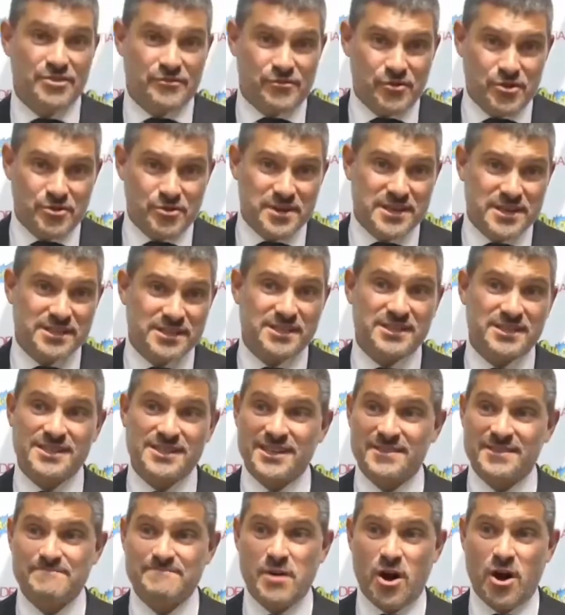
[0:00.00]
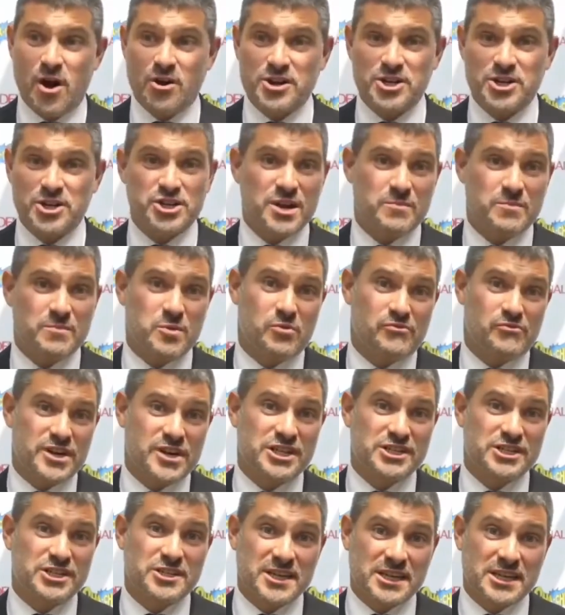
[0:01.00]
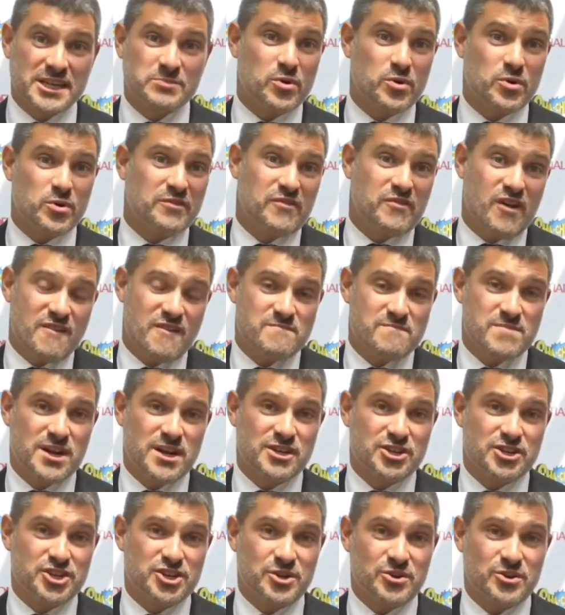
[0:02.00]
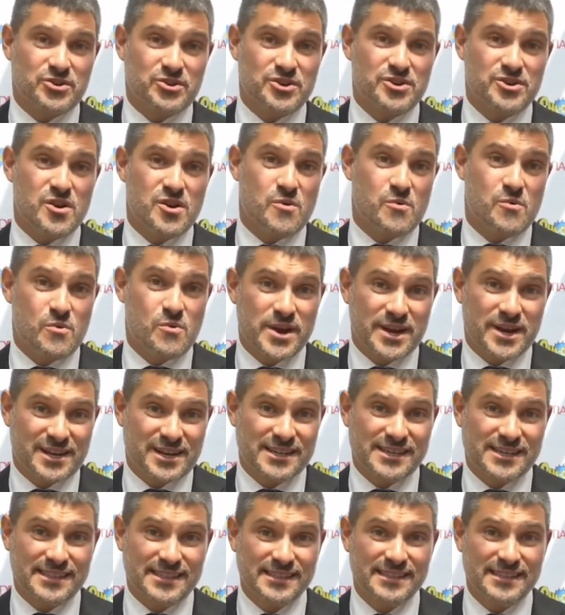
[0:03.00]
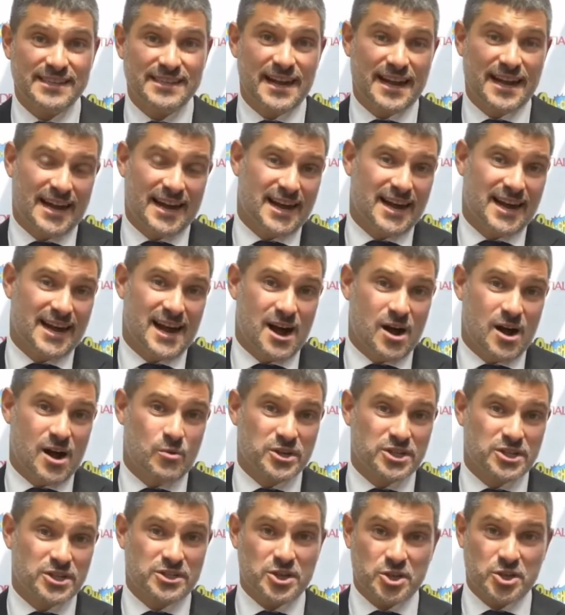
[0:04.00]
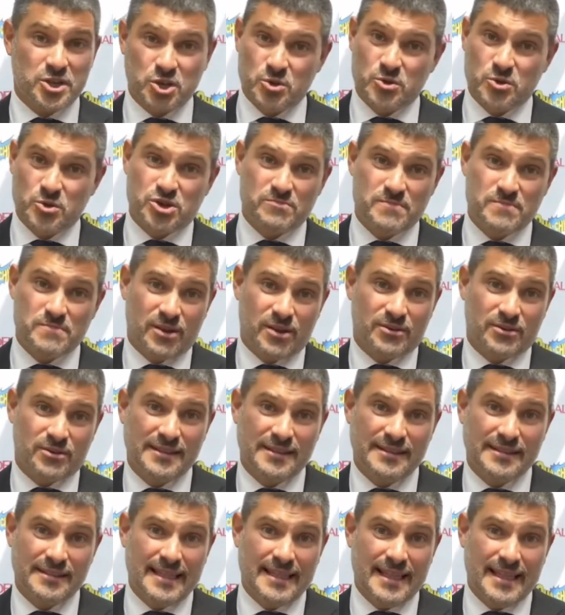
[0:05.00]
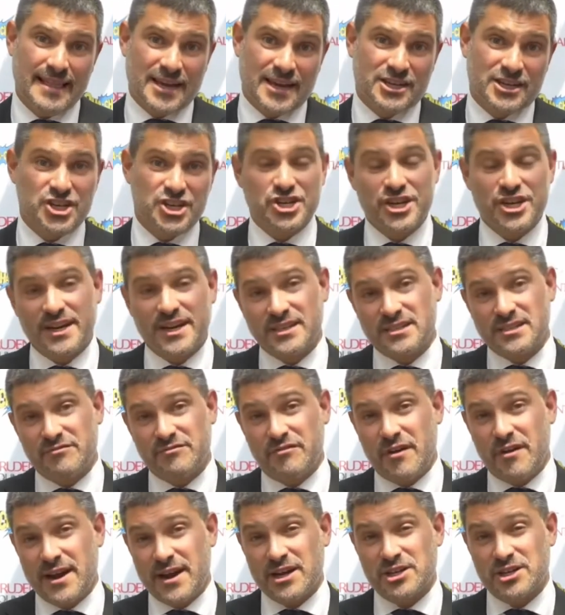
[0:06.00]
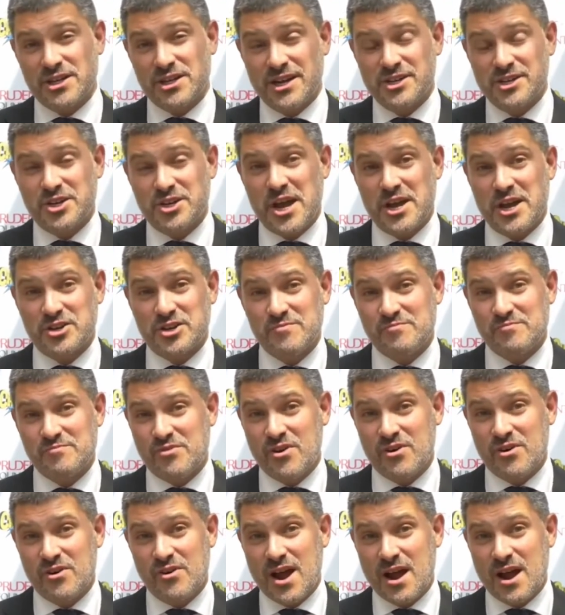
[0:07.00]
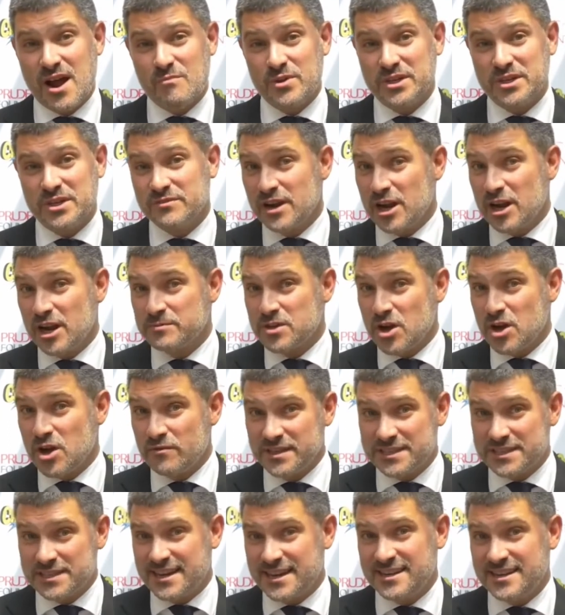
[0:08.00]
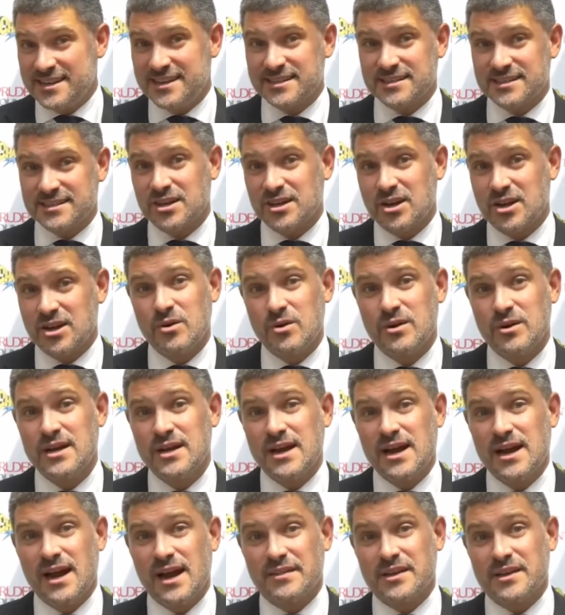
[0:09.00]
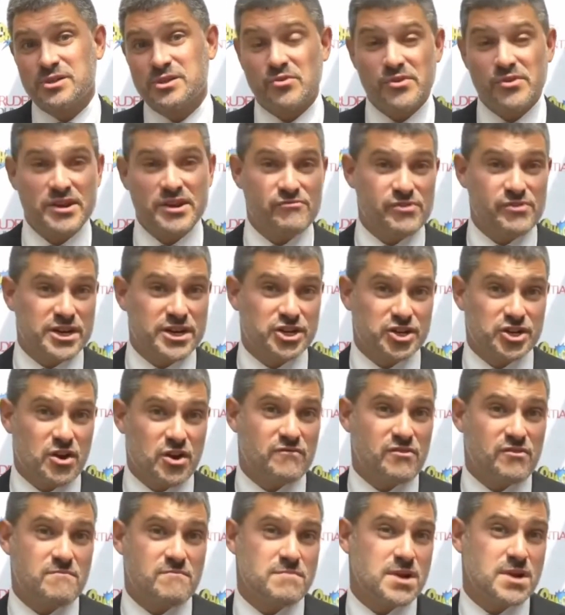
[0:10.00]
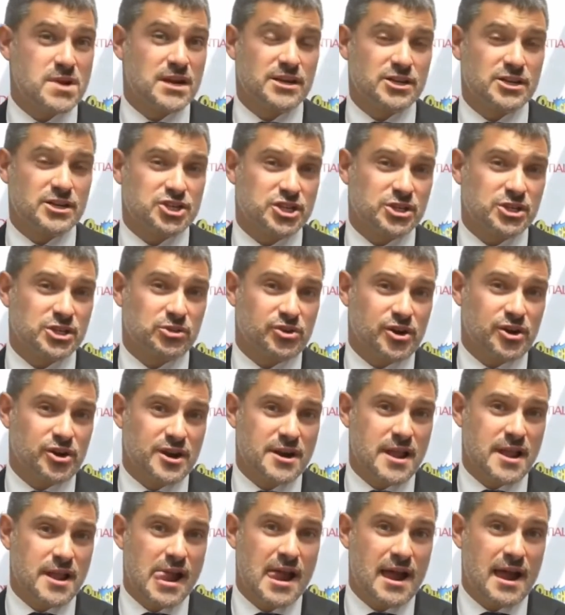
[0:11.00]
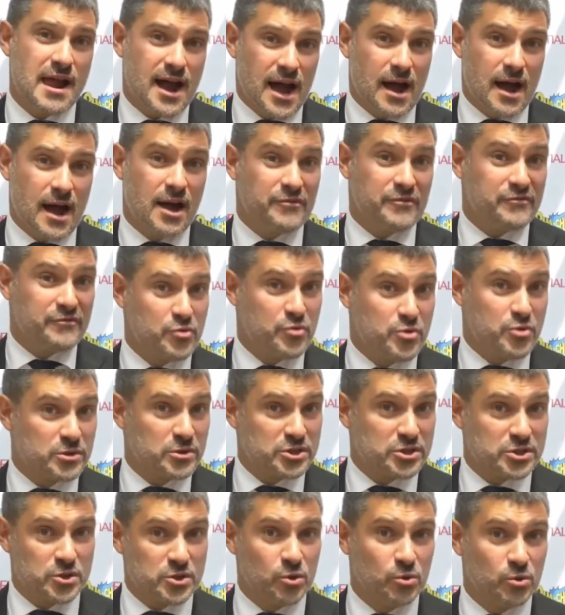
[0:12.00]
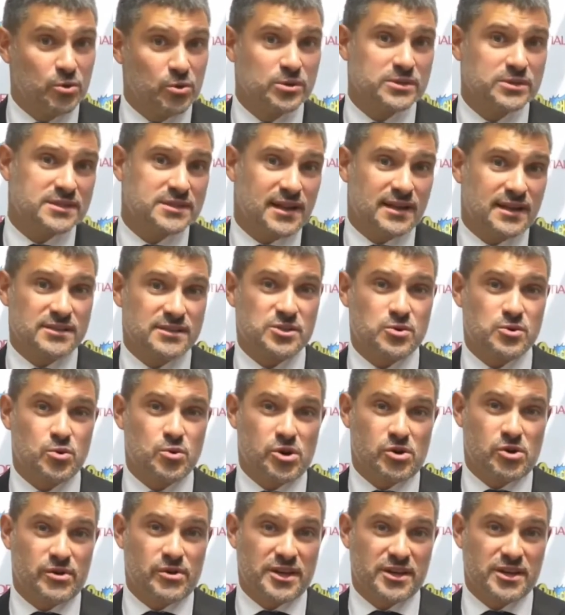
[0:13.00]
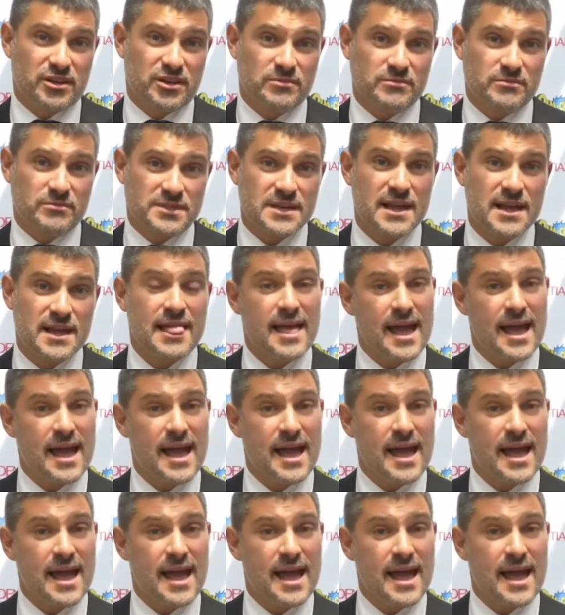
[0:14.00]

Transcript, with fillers: Through this partnership, we'll reach 6.5 million children weekly, uh, which is a huge amount. And Cha-Ching is a financial education program we developed over 10 years ago, and has already reached over a million children uh, through schools and school curriculums